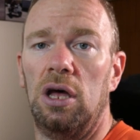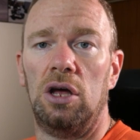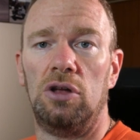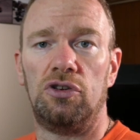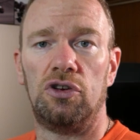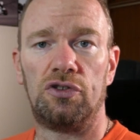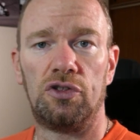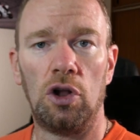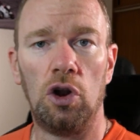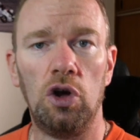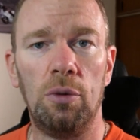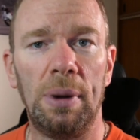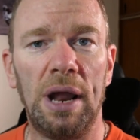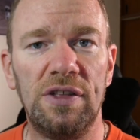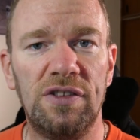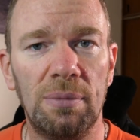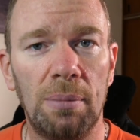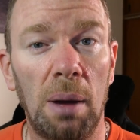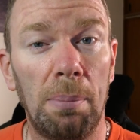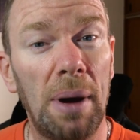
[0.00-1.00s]
just
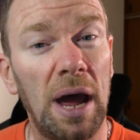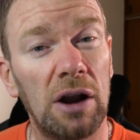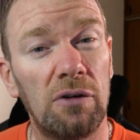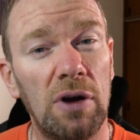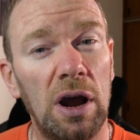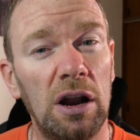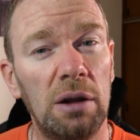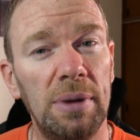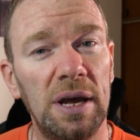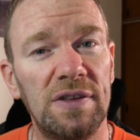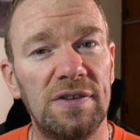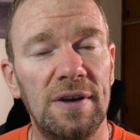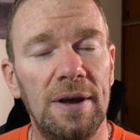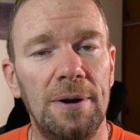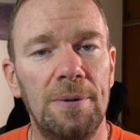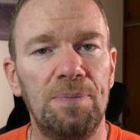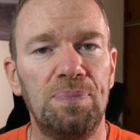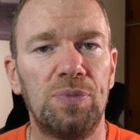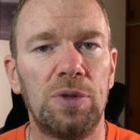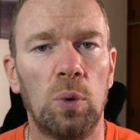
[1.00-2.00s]
illuminating my background a bit,
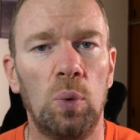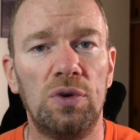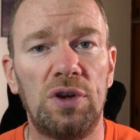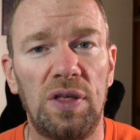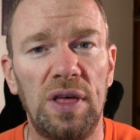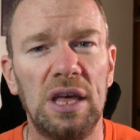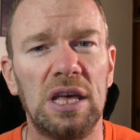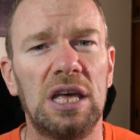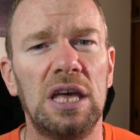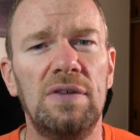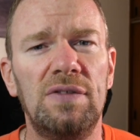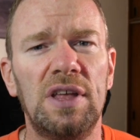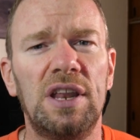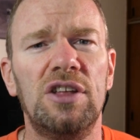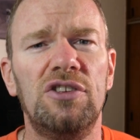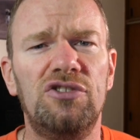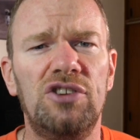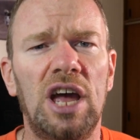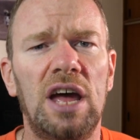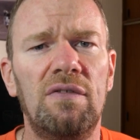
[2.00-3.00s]
which I think gives
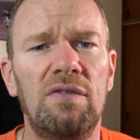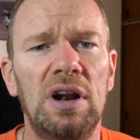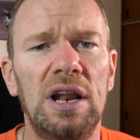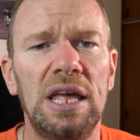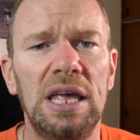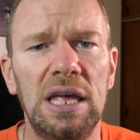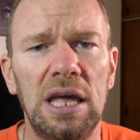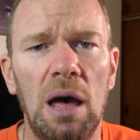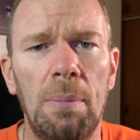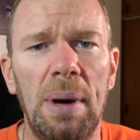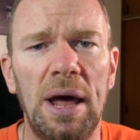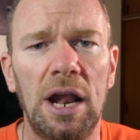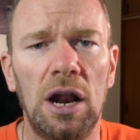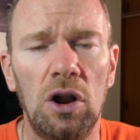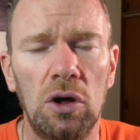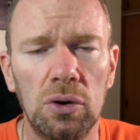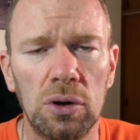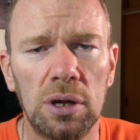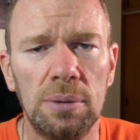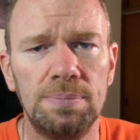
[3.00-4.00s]
it generally a better
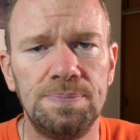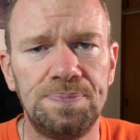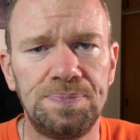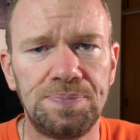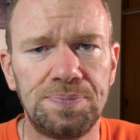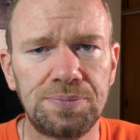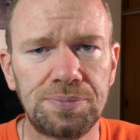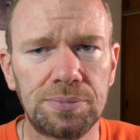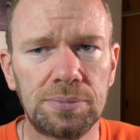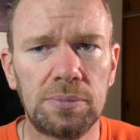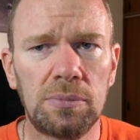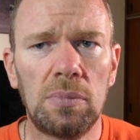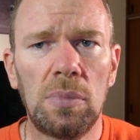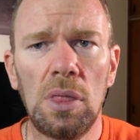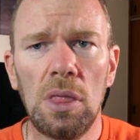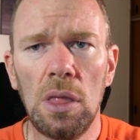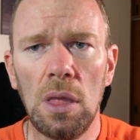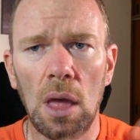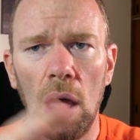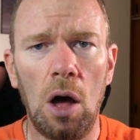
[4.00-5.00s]
look.
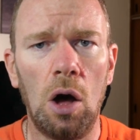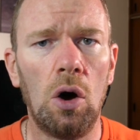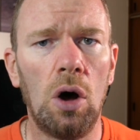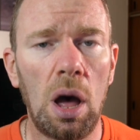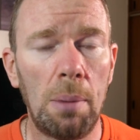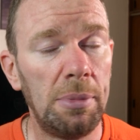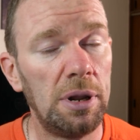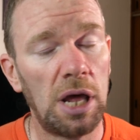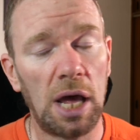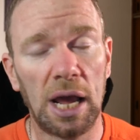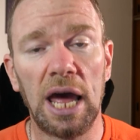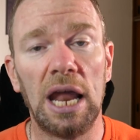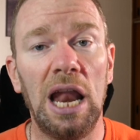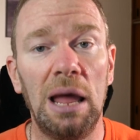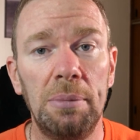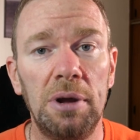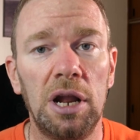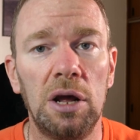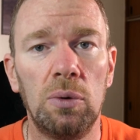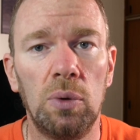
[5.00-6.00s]
I mean, again,
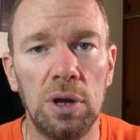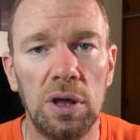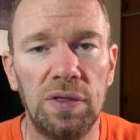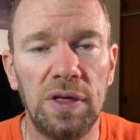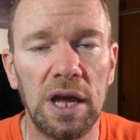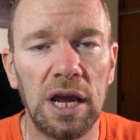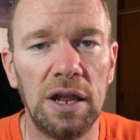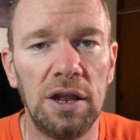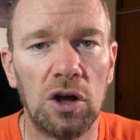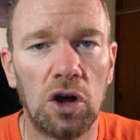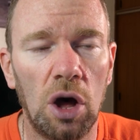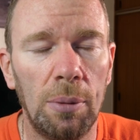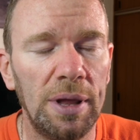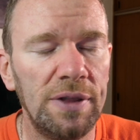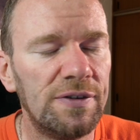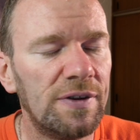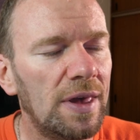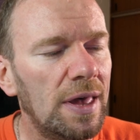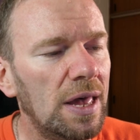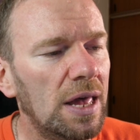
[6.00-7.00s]
let me know what you think in the
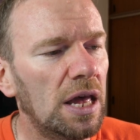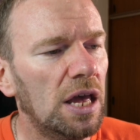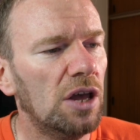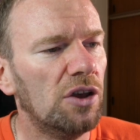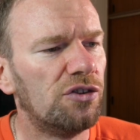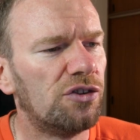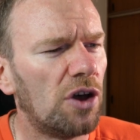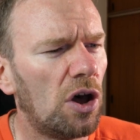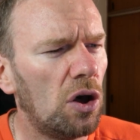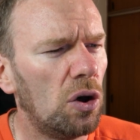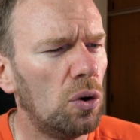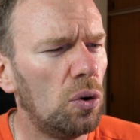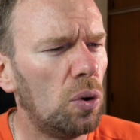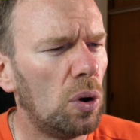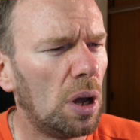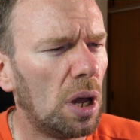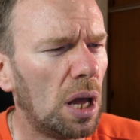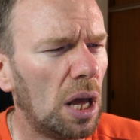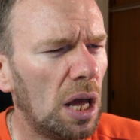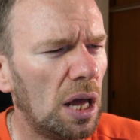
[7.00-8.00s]
comments. So
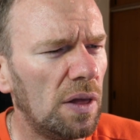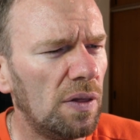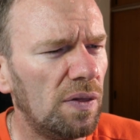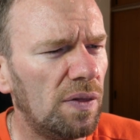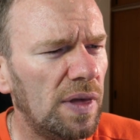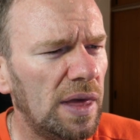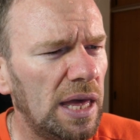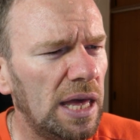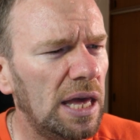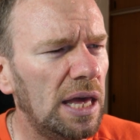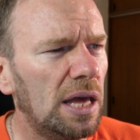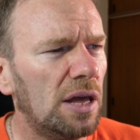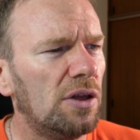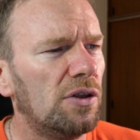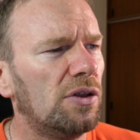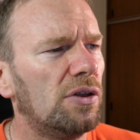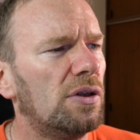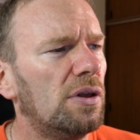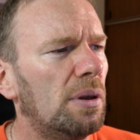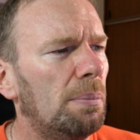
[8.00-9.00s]
the
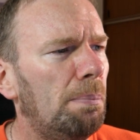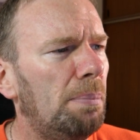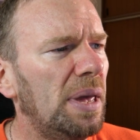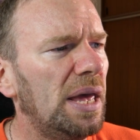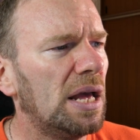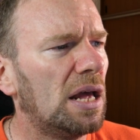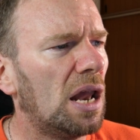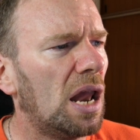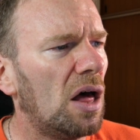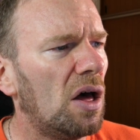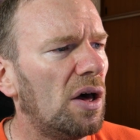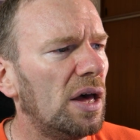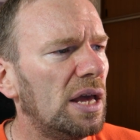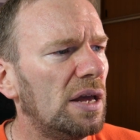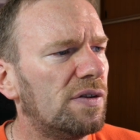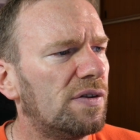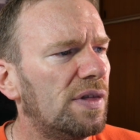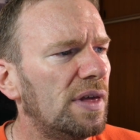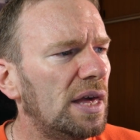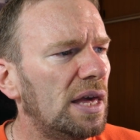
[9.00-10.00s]
big
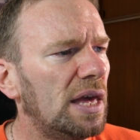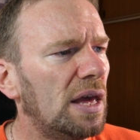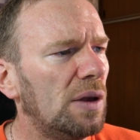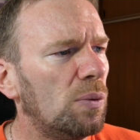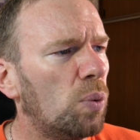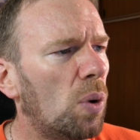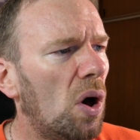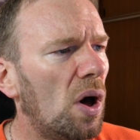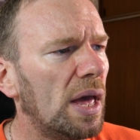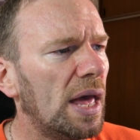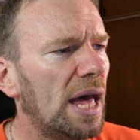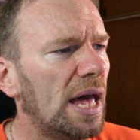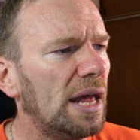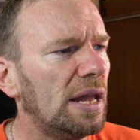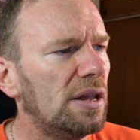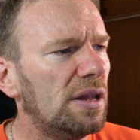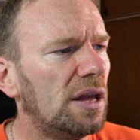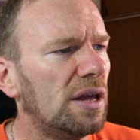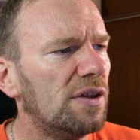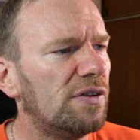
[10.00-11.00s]
light, the
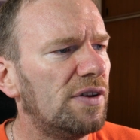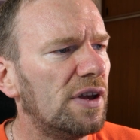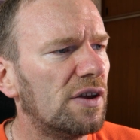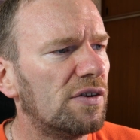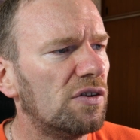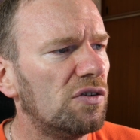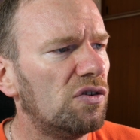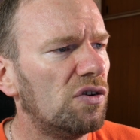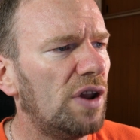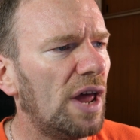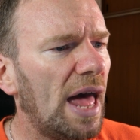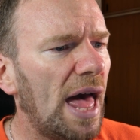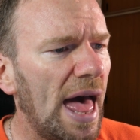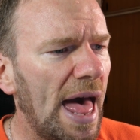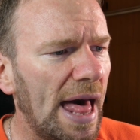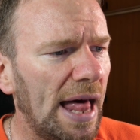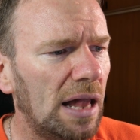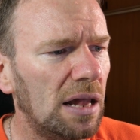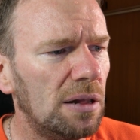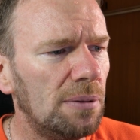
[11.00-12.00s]

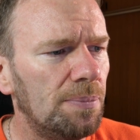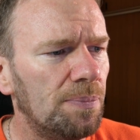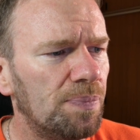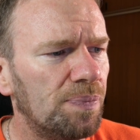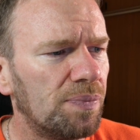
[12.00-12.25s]
YN600L,